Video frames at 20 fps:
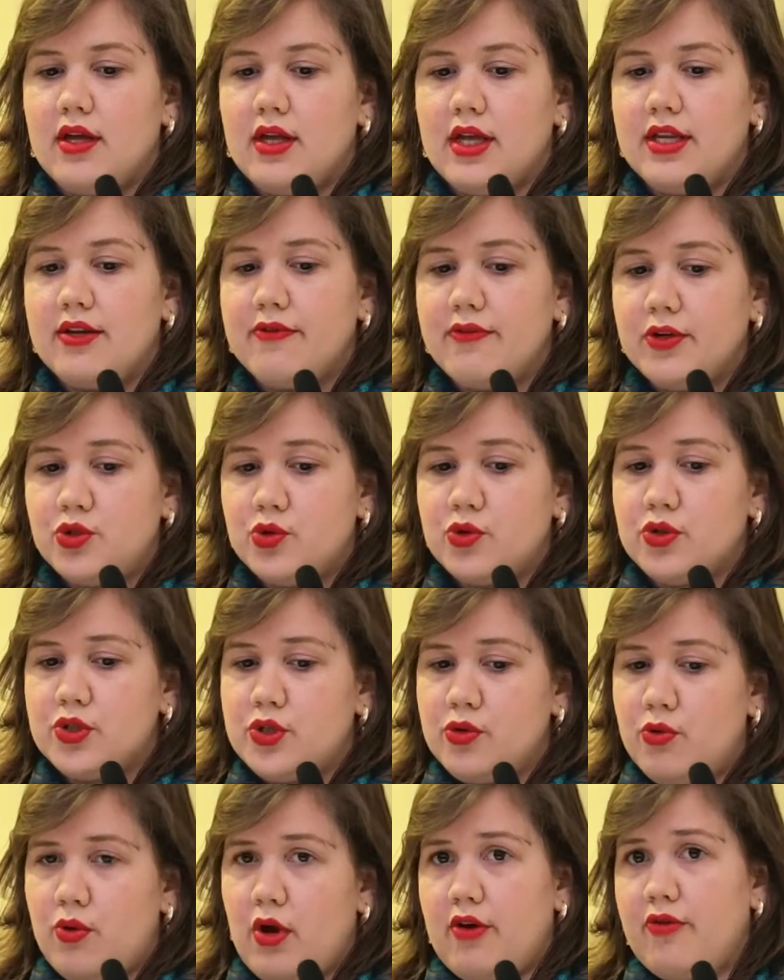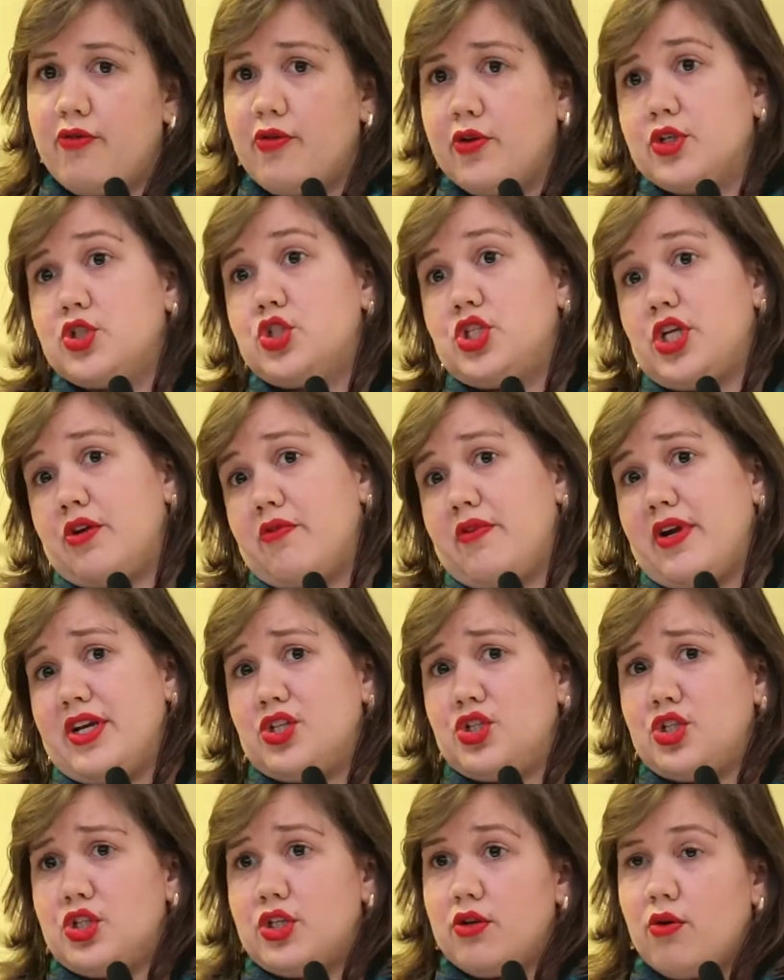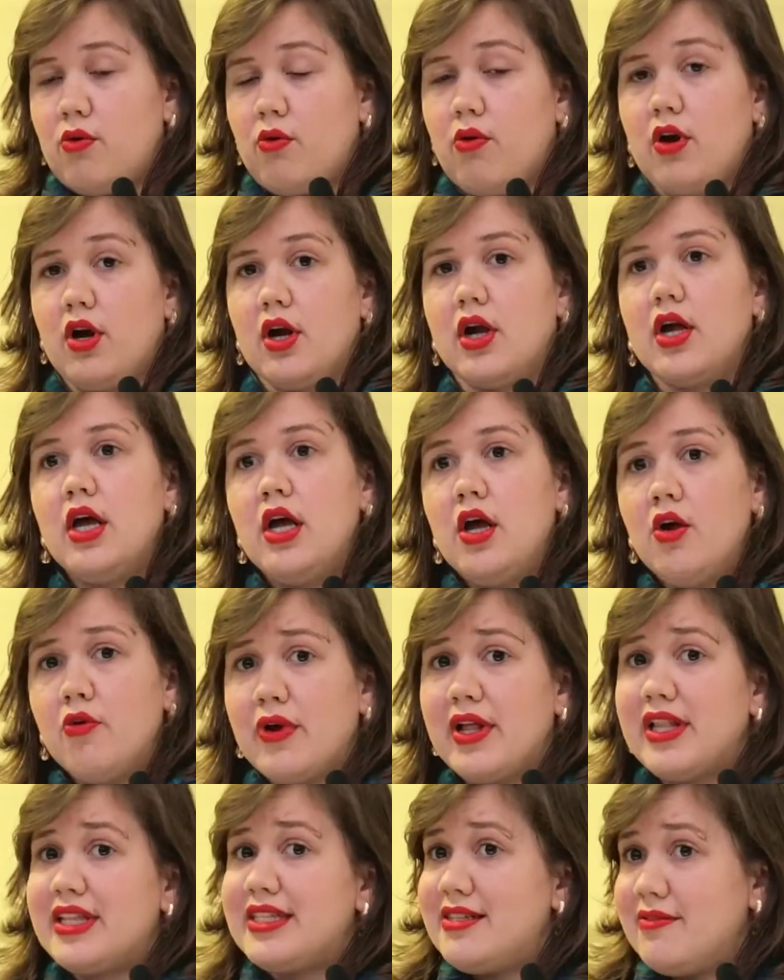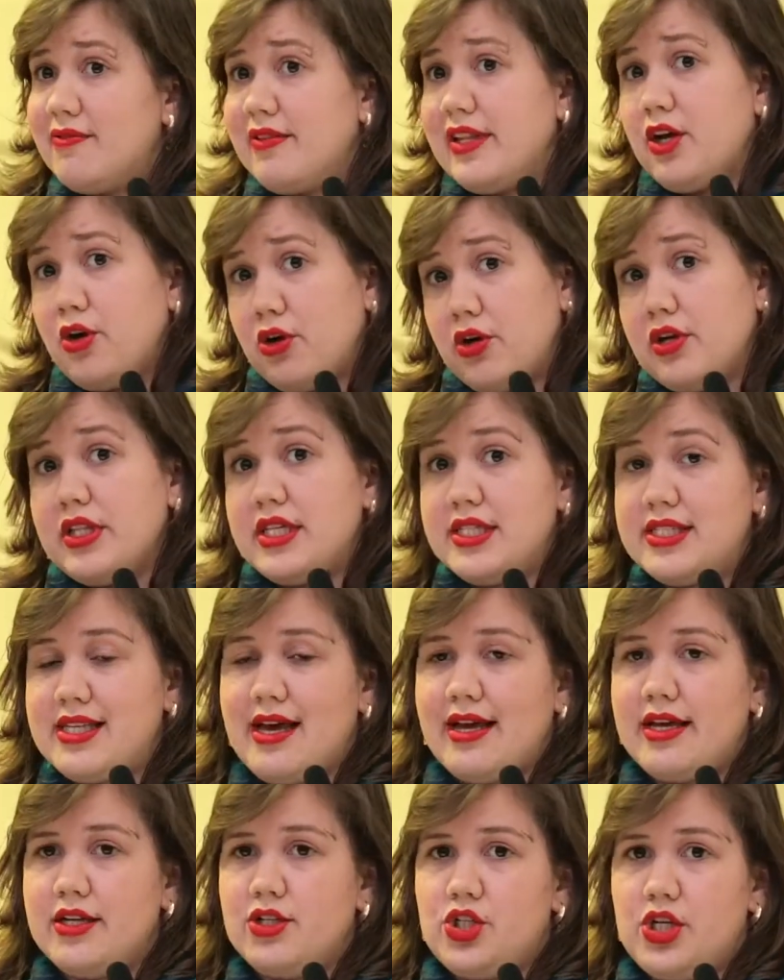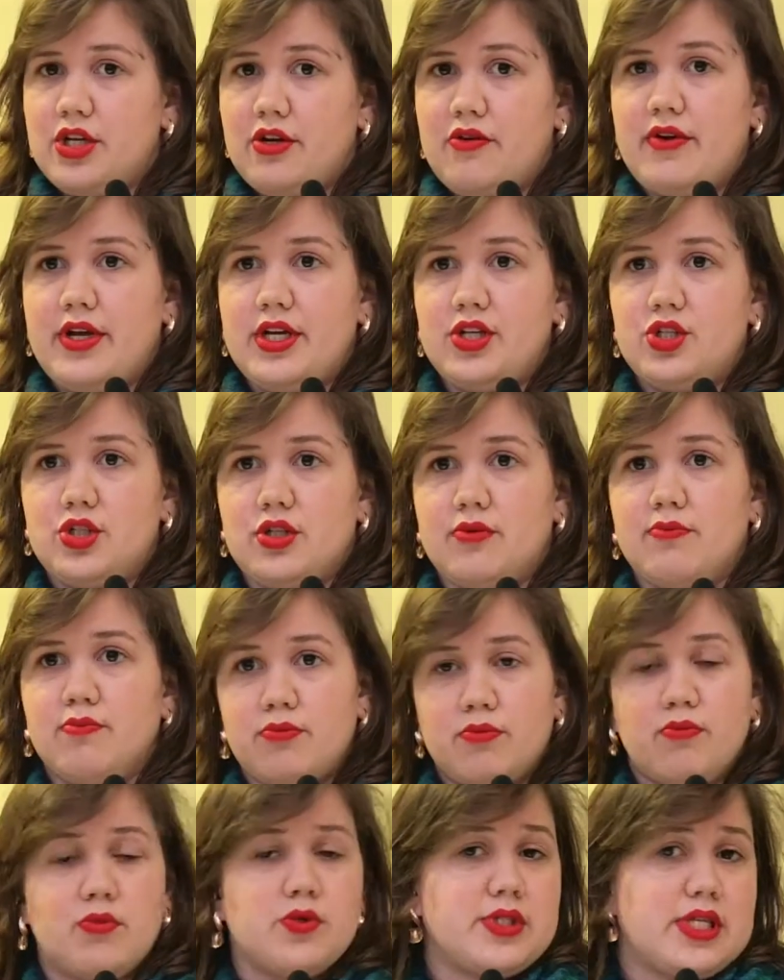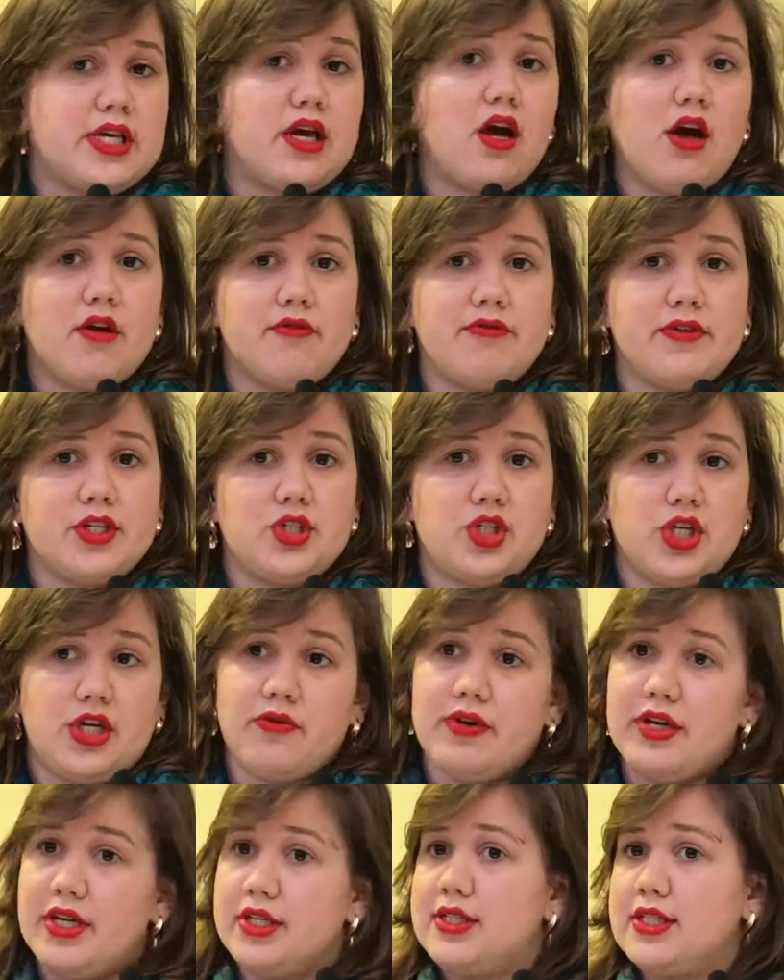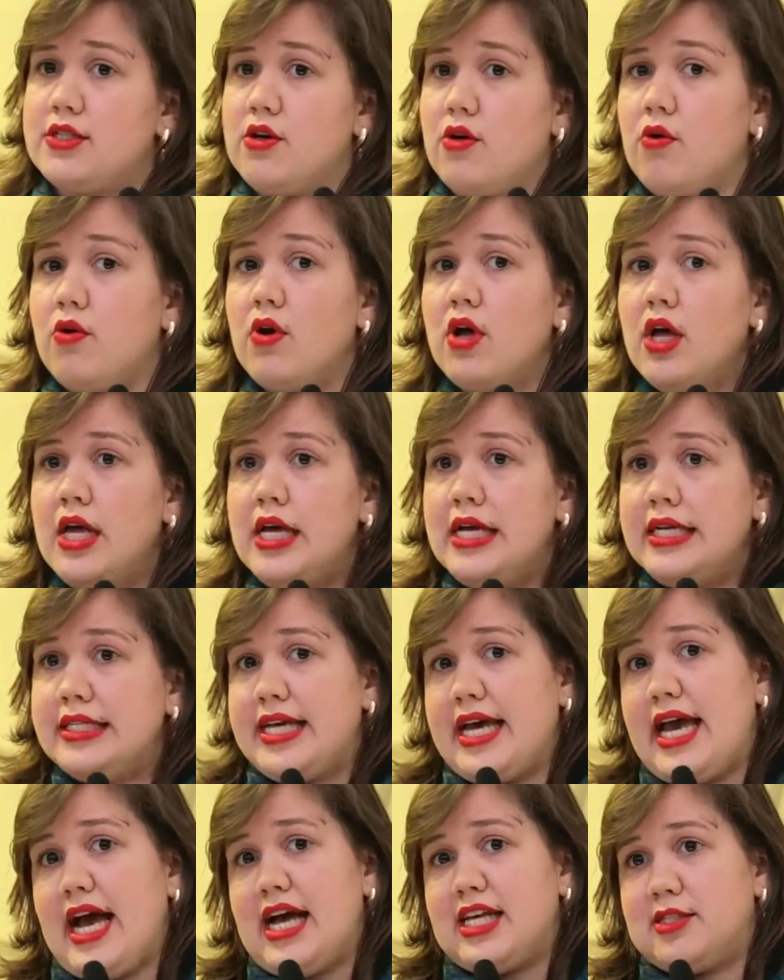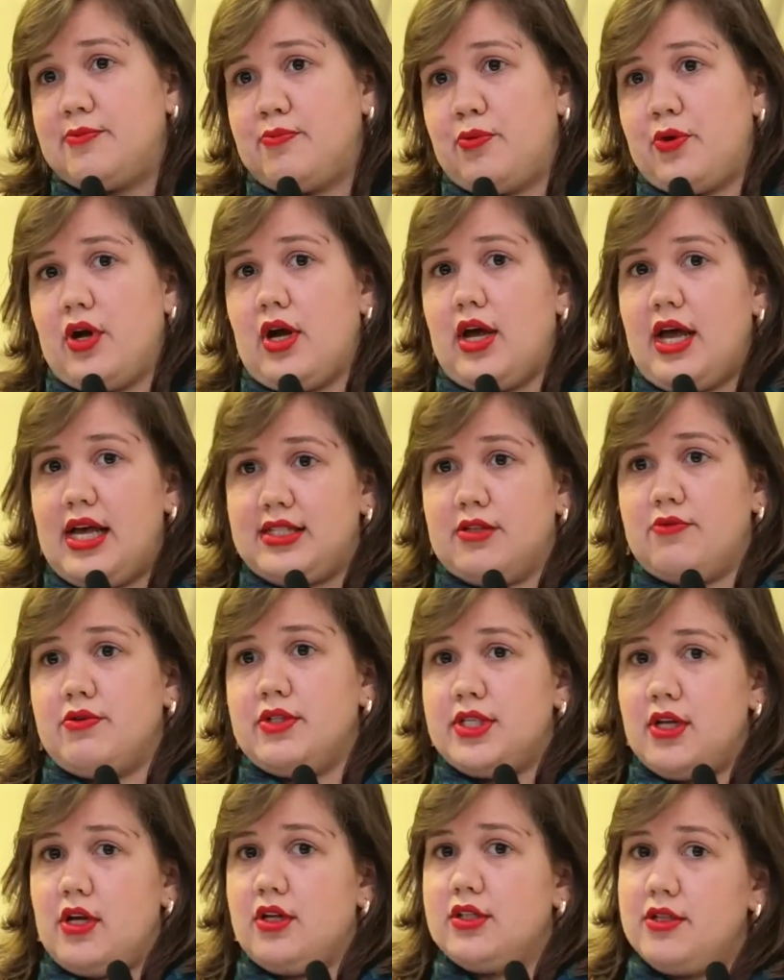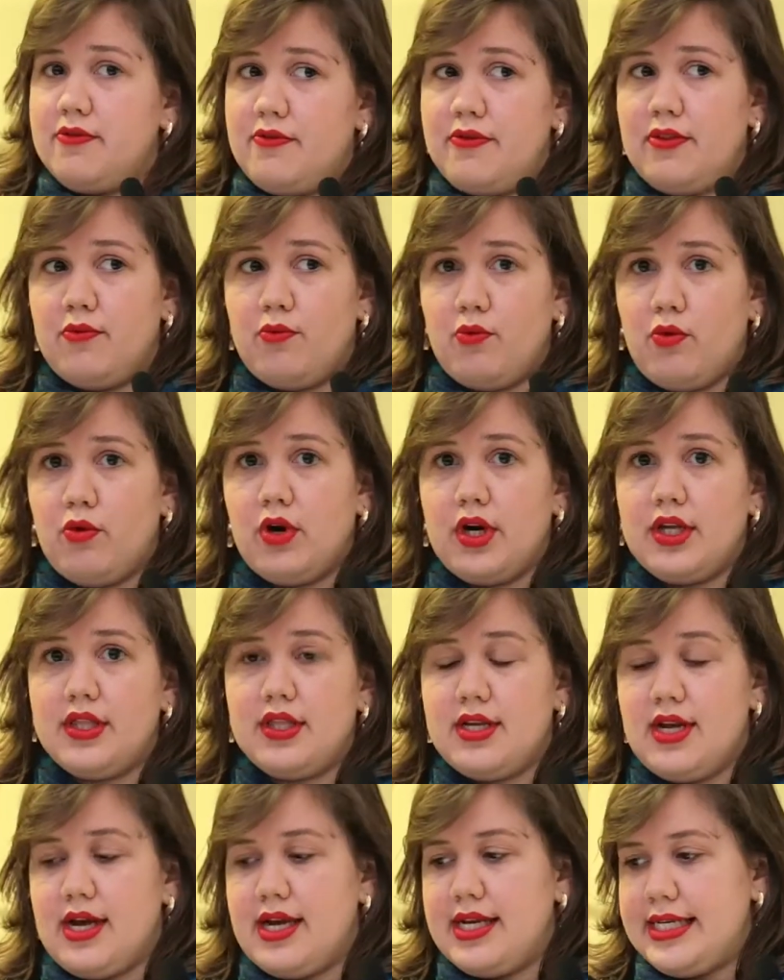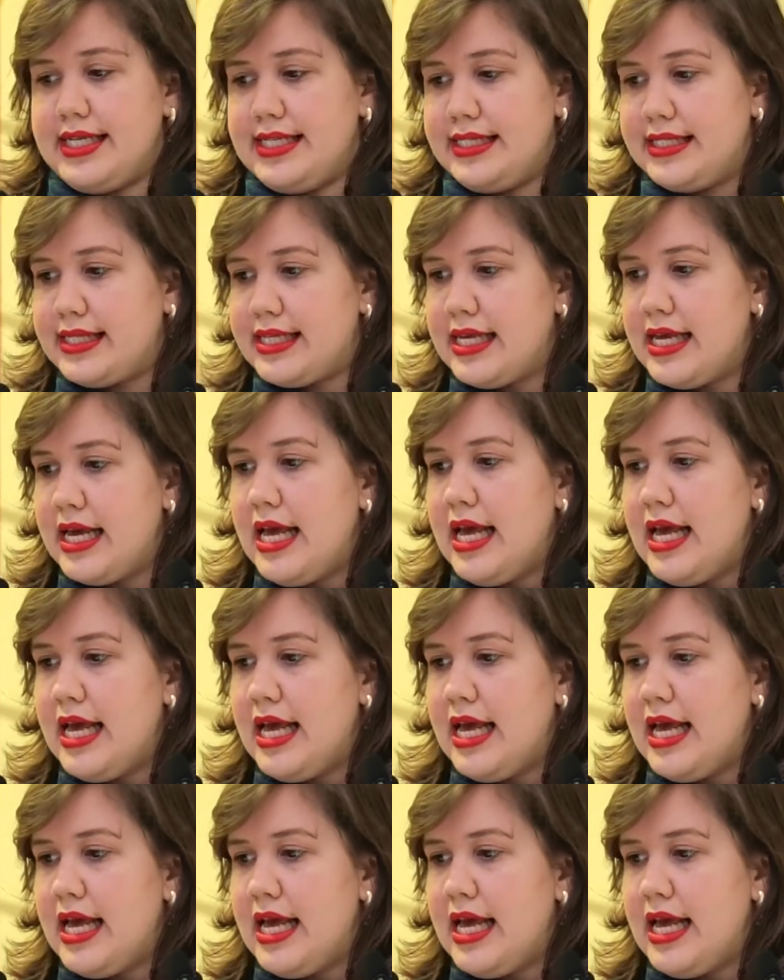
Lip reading: individuals who are first generation or relatively early second generation, mostly conflict-generated, so diaspora as a result of the war in the 90s.